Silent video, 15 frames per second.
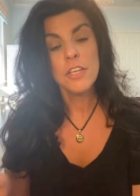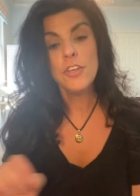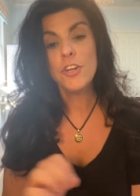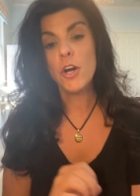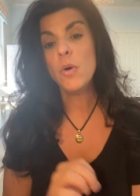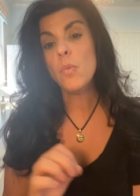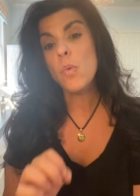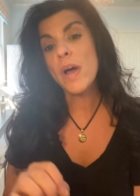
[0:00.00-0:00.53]
You
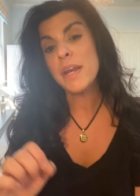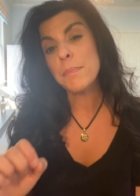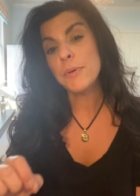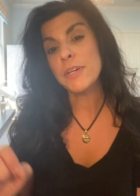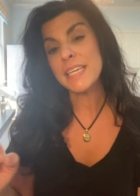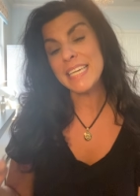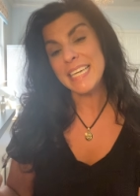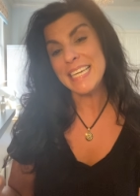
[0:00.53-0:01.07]
don't want to
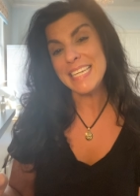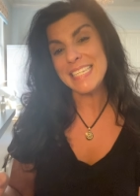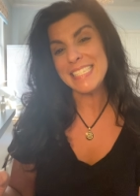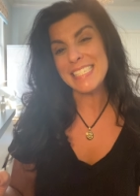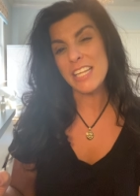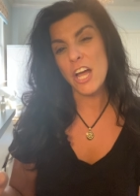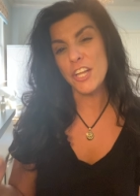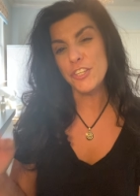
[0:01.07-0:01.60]
put keys
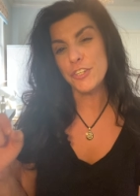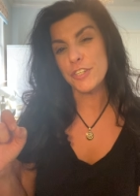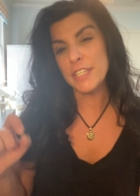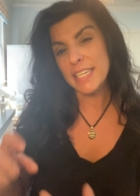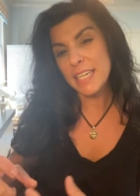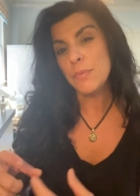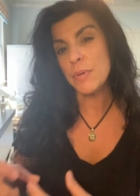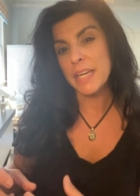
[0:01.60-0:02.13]
on your
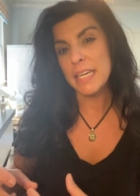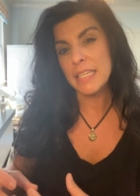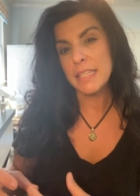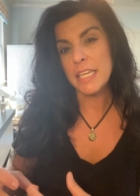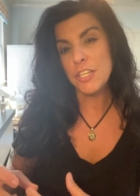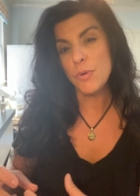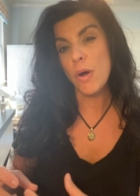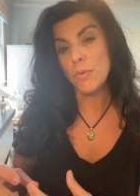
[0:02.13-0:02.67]
key ring
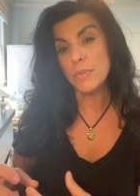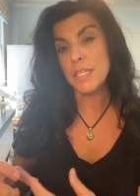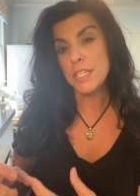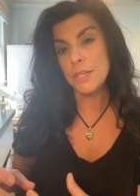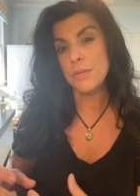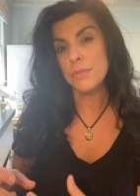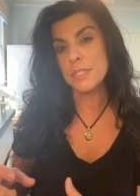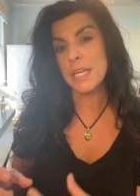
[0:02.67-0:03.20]
that you only
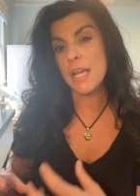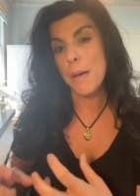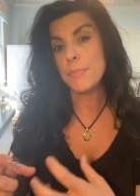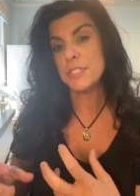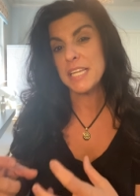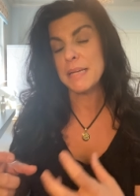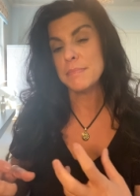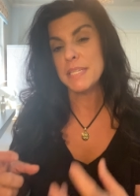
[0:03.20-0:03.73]
use a couple
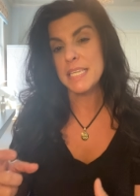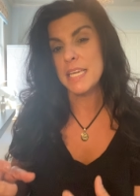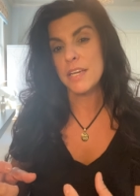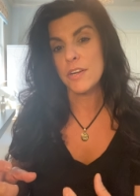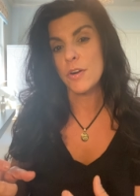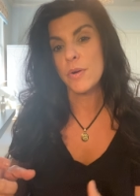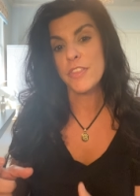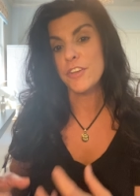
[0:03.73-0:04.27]
times a
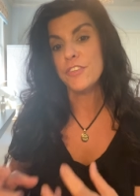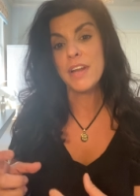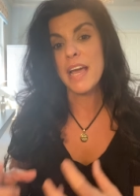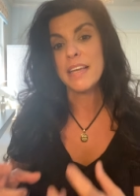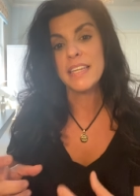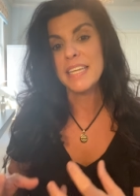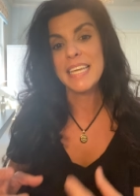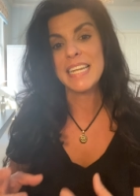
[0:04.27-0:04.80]
year or that you're not
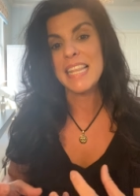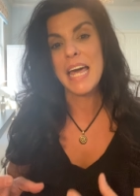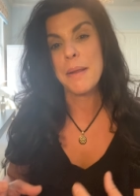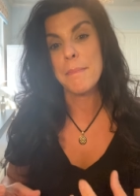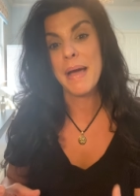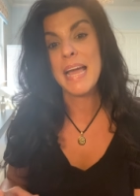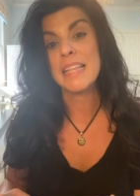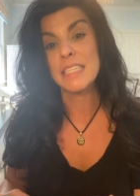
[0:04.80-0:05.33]
going to get a lot of
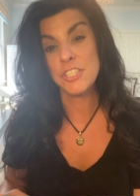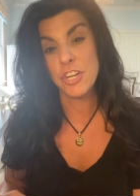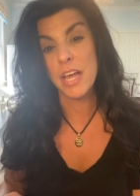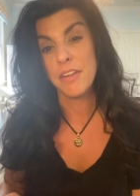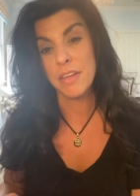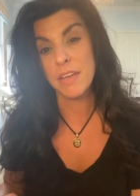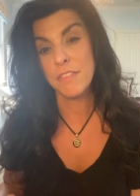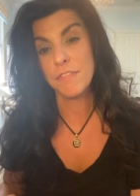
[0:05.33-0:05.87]
mileage
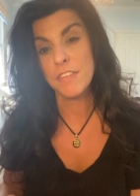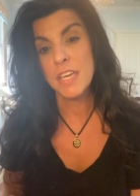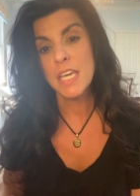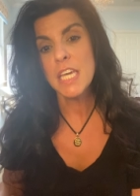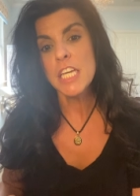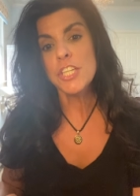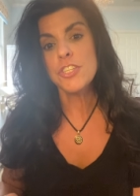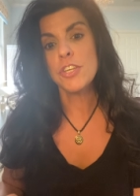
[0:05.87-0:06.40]
out of.
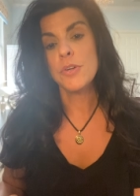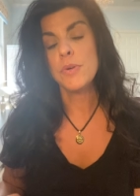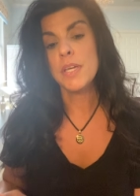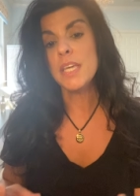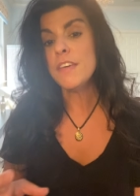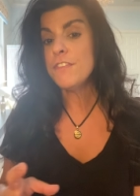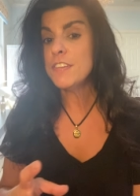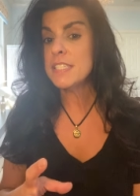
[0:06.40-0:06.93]
So
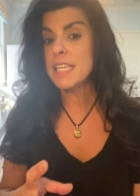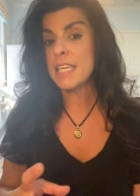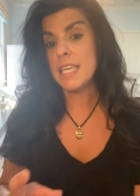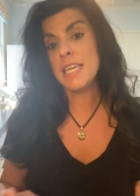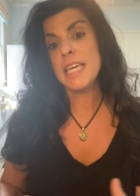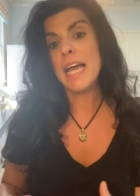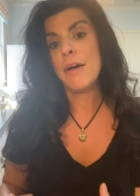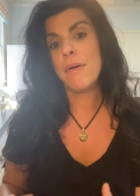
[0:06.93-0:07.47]
if it's a
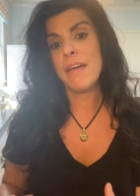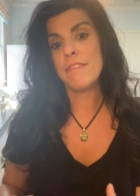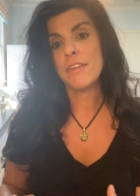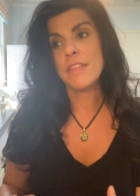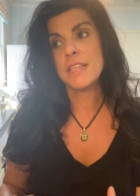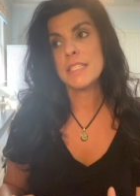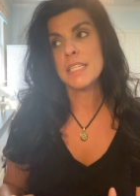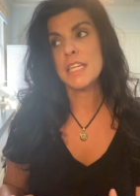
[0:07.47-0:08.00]
key, however,
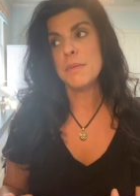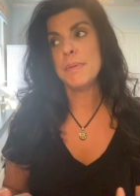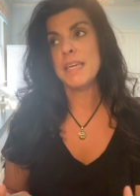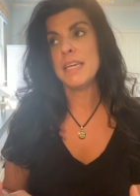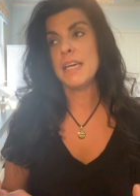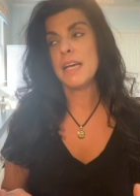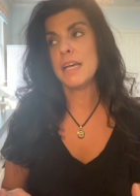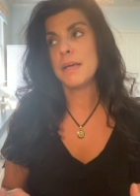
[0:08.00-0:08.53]
that's going to
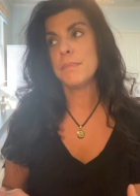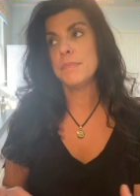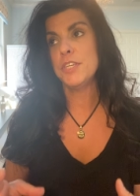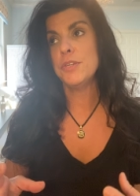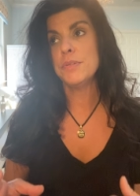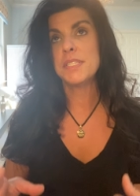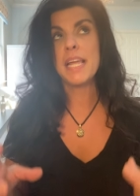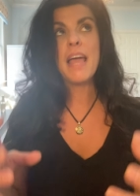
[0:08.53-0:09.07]
be
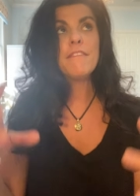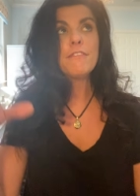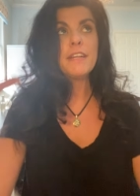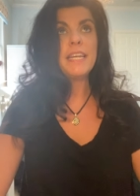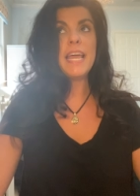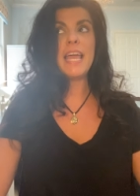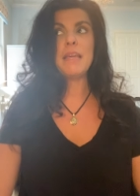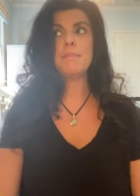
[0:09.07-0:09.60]
used every
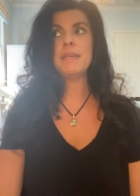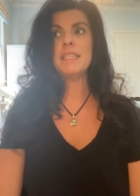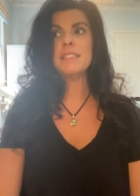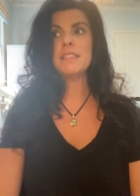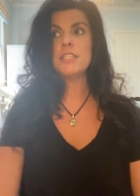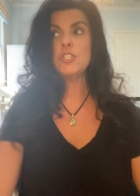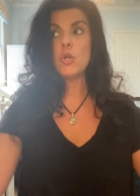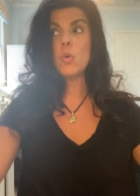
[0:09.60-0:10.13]
day because
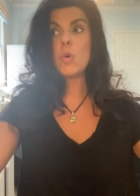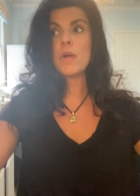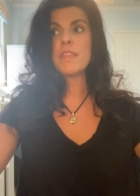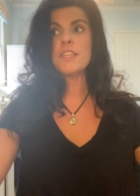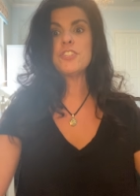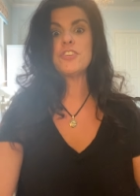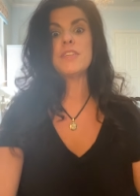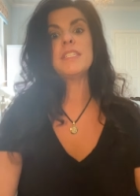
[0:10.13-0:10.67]
the door
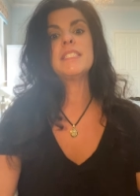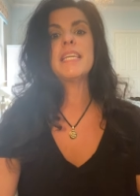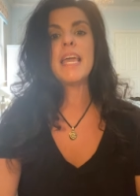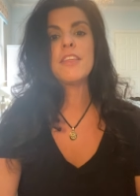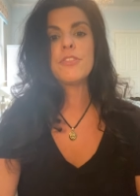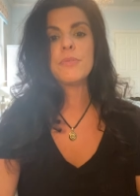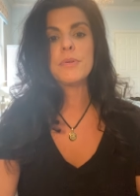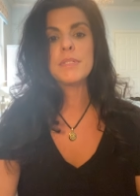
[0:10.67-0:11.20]
that you need to
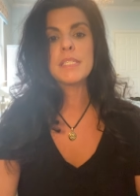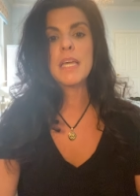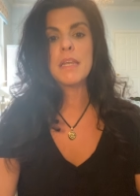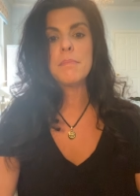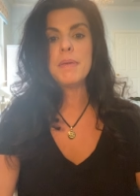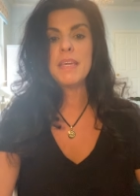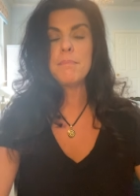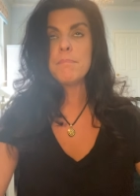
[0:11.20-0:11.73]
get through is going to
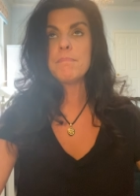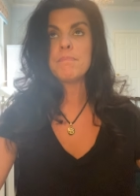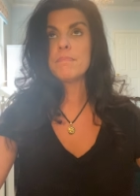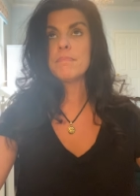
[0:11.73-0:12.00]
be